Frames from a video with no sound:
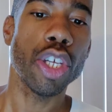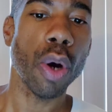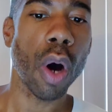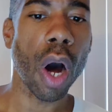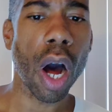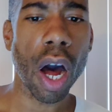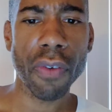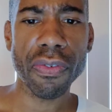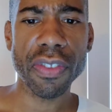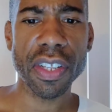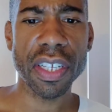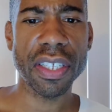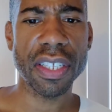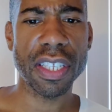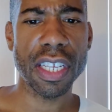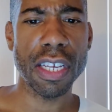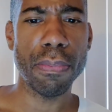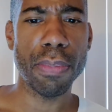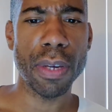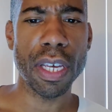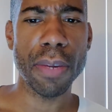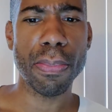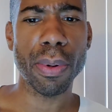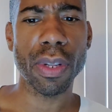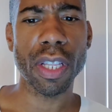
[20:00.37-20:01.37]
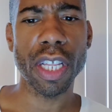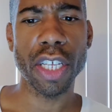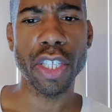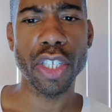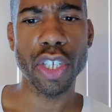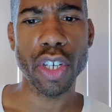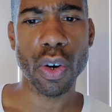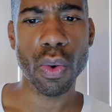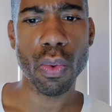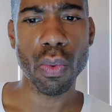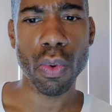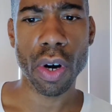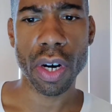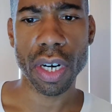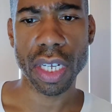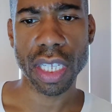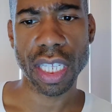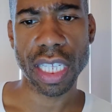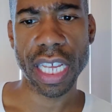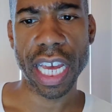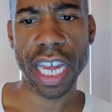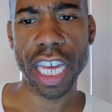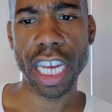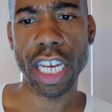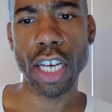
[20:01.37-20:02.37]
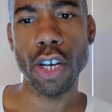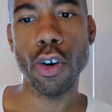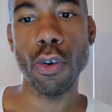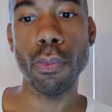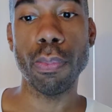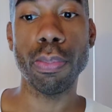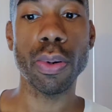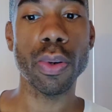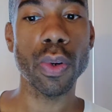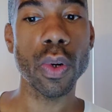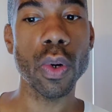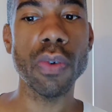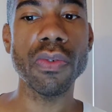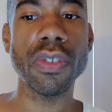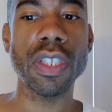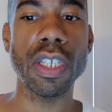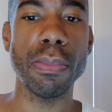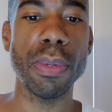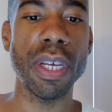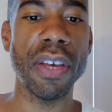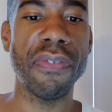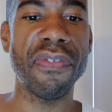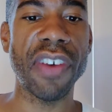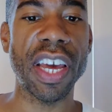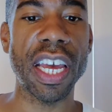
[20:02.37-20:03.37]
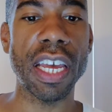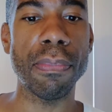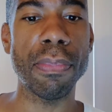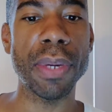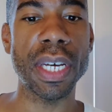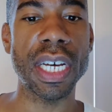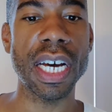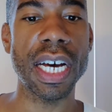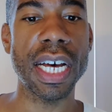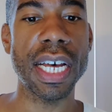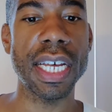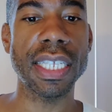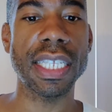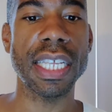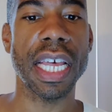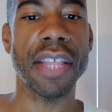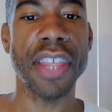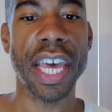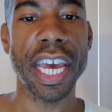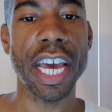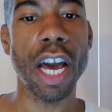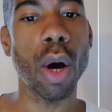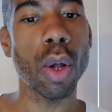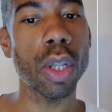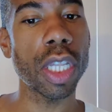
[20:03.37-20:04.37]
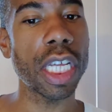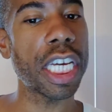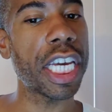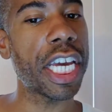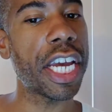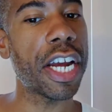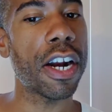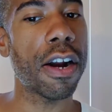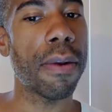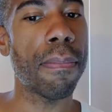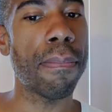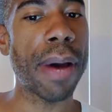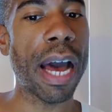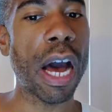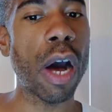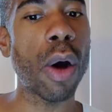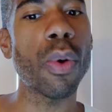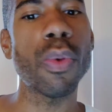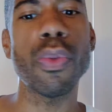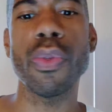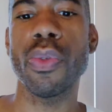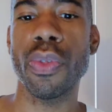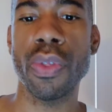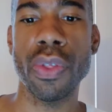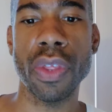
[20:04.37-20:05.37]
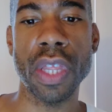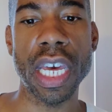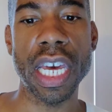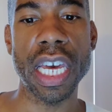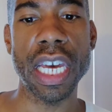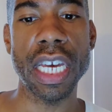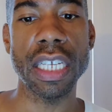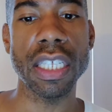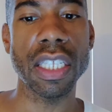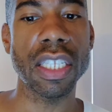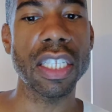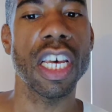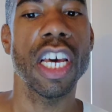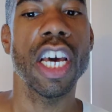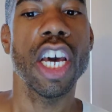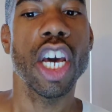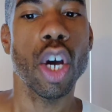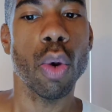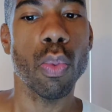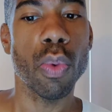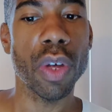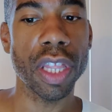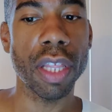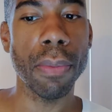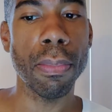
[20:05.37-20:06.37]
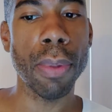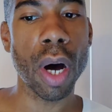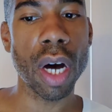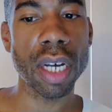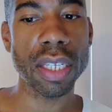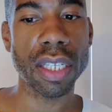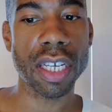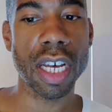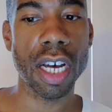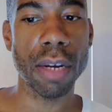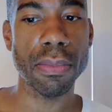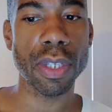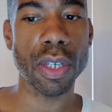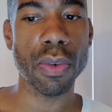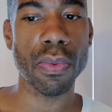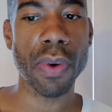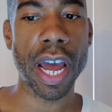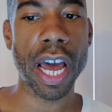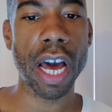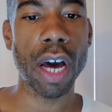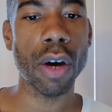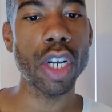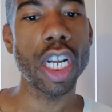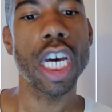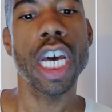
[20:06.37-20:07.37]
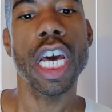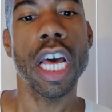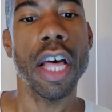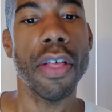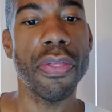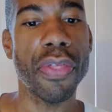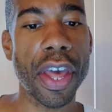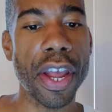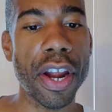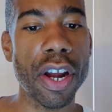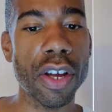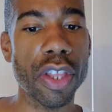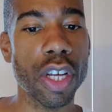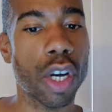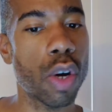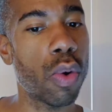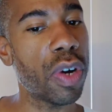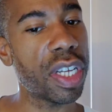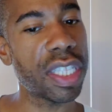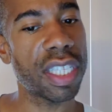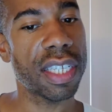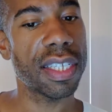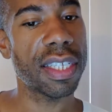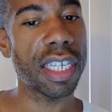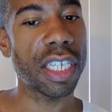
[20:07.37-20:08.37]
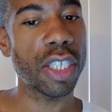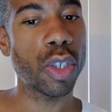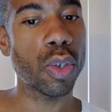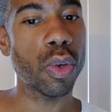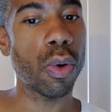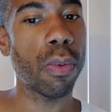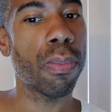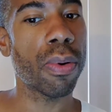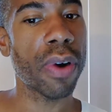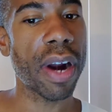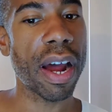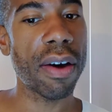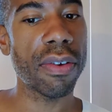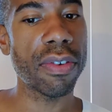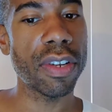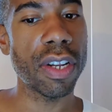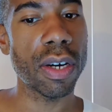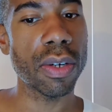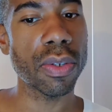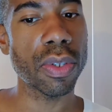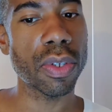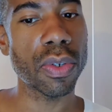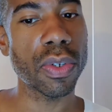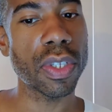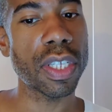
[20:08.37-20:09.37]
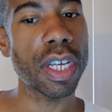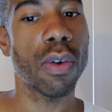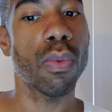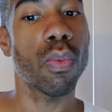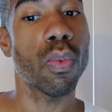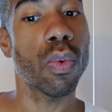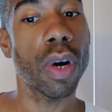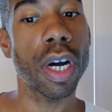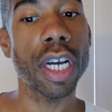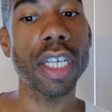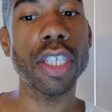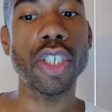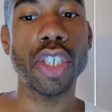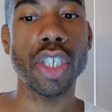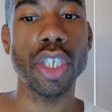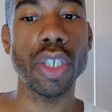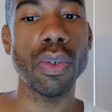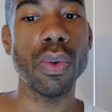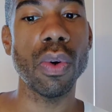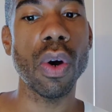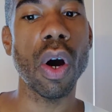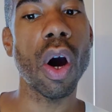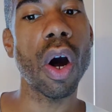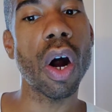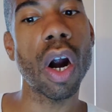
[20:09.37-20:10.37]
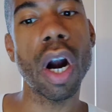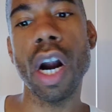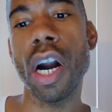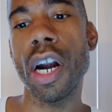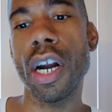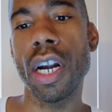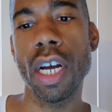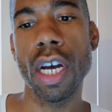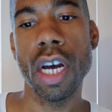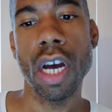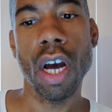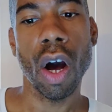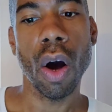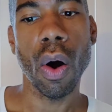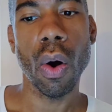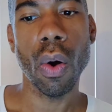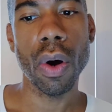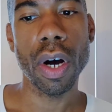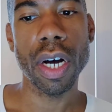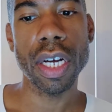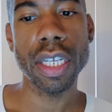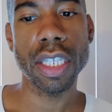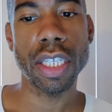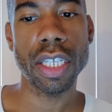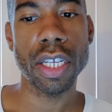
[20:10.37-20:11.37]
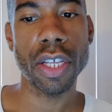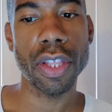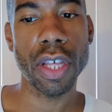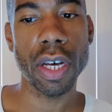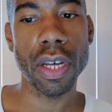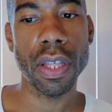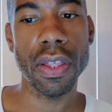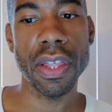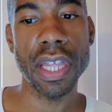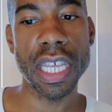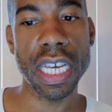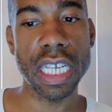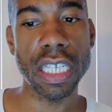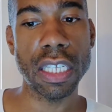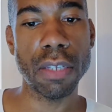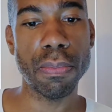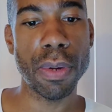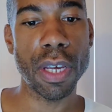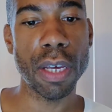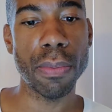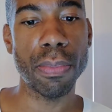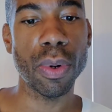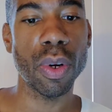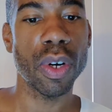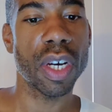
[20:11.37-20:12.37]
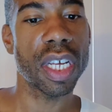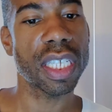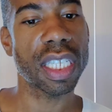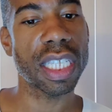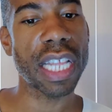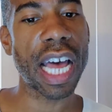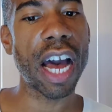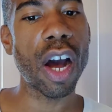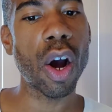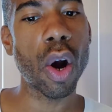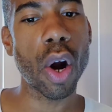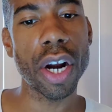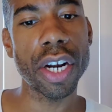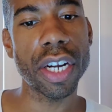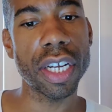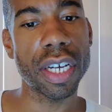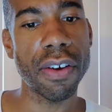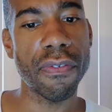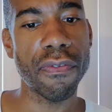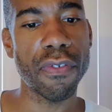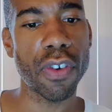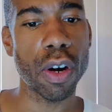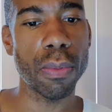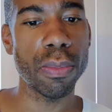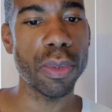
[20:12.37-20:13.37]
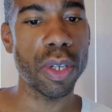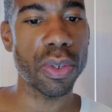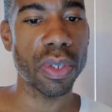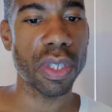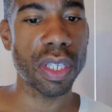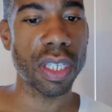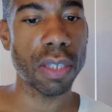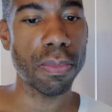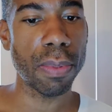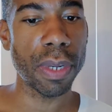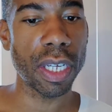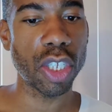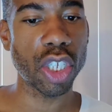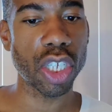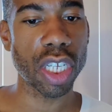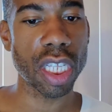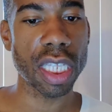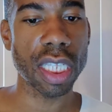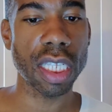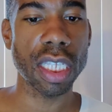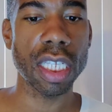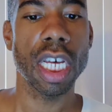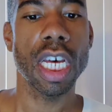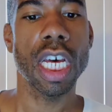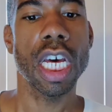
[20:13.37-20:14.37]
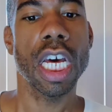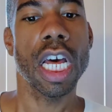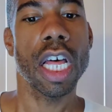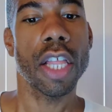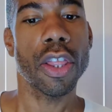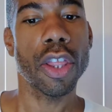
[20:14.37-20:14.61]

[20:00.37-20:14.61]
You'll often see people in your work setting who prove to be fake because they only care about things when the boss comes around. They are the quintessential brown nosers, and once you are on to the, these people, it's not hard to confirm your suspicions.